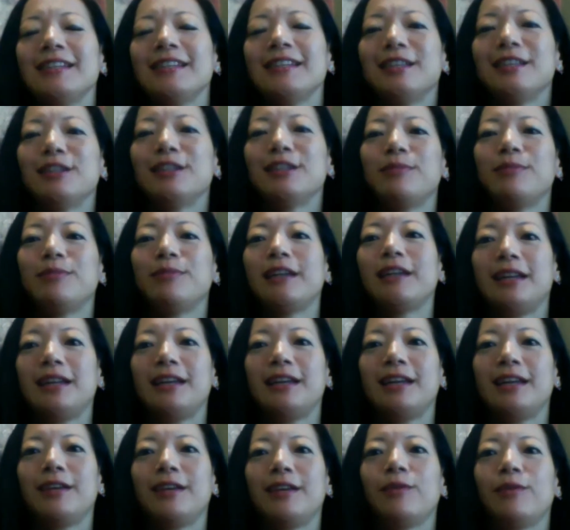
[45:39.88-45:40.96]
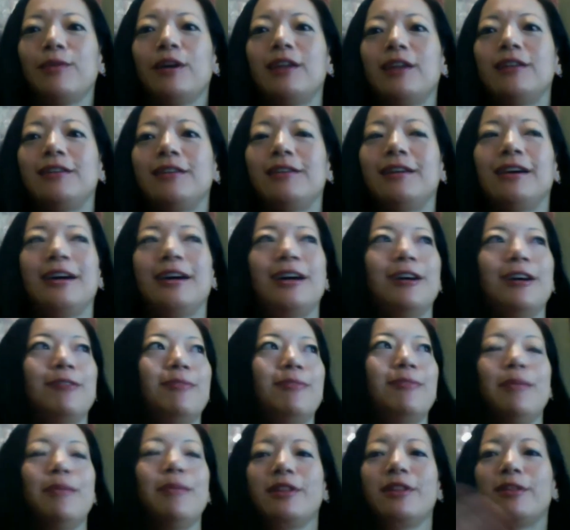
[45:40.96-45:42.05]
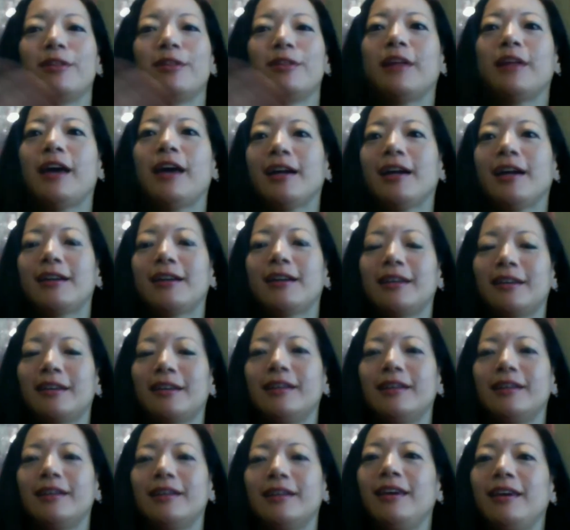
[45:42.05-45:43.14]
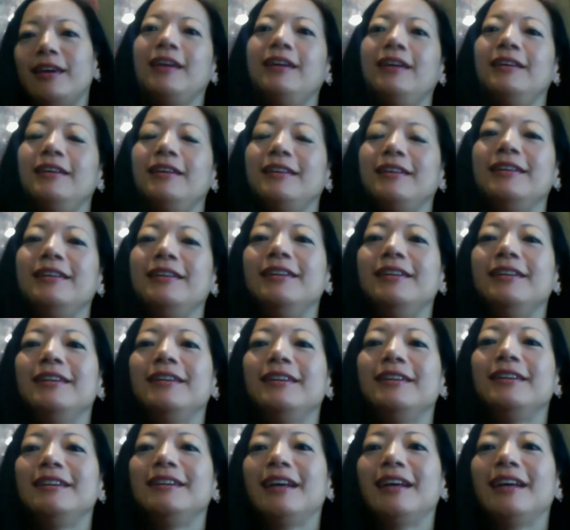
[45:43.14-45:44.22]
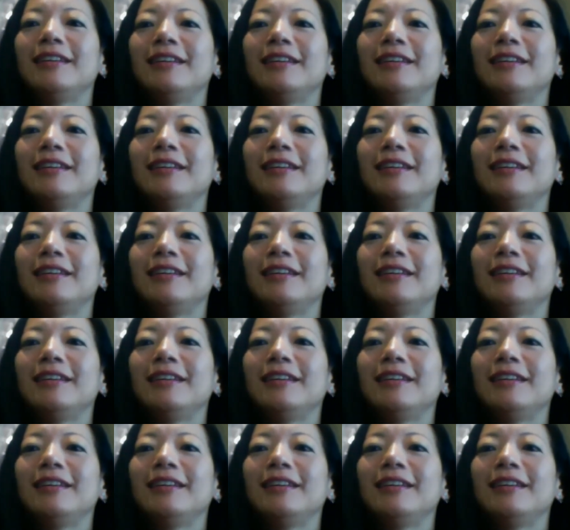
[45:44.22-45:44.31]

in the beginning when I'm in the black gi and